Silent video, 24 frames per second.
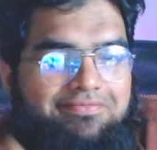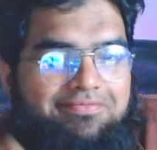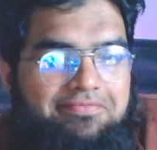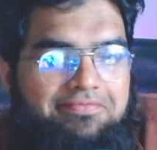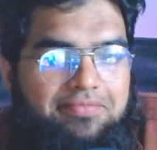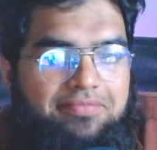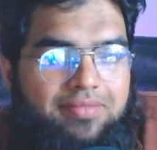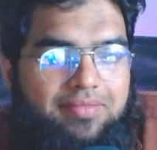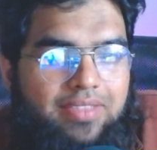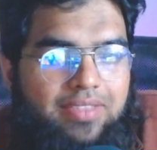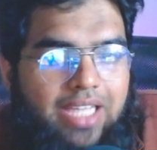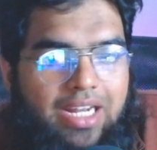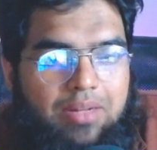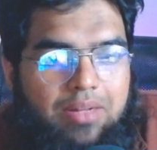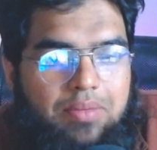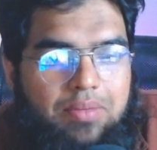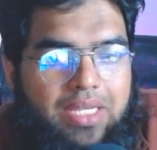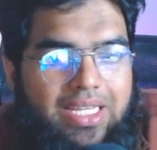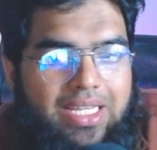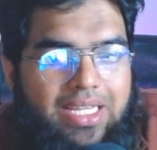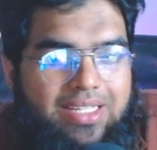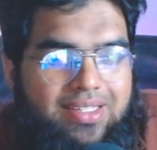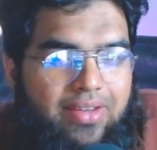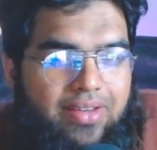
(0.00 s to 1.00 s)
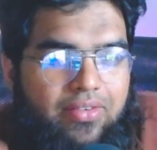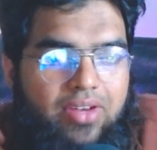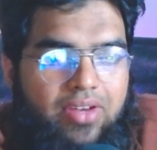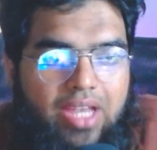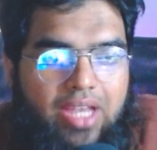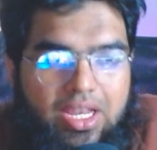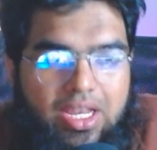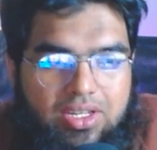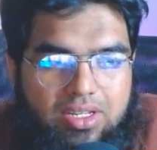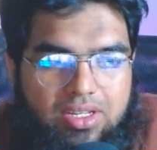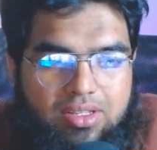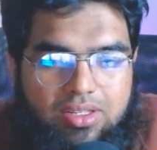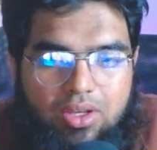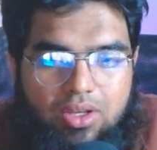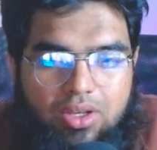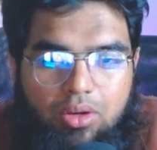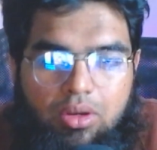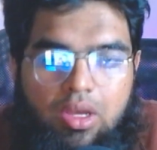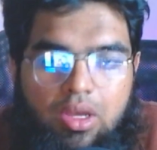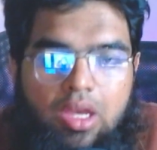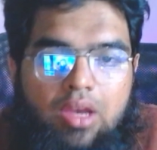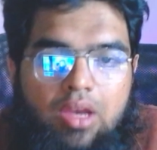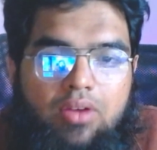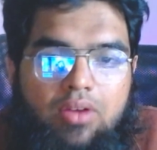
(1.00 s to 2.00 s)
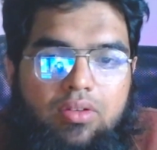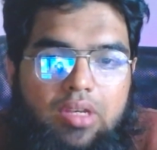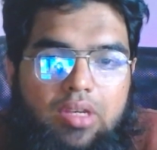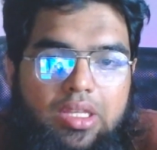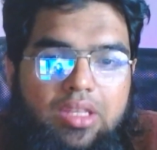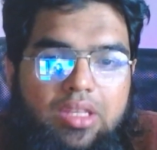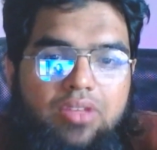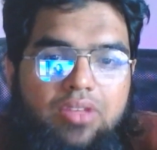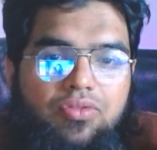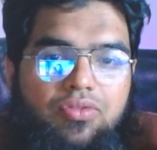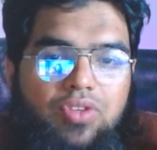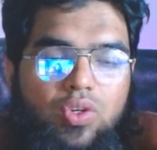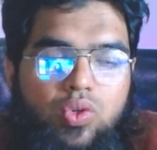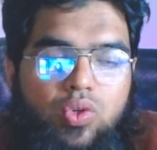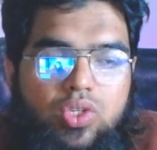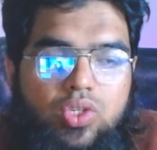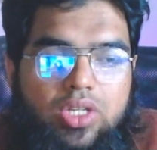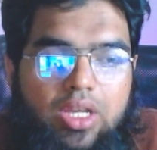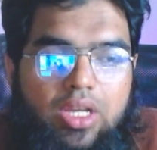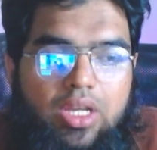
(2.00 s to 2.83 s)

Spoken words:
that'll be a segregation. So in the future,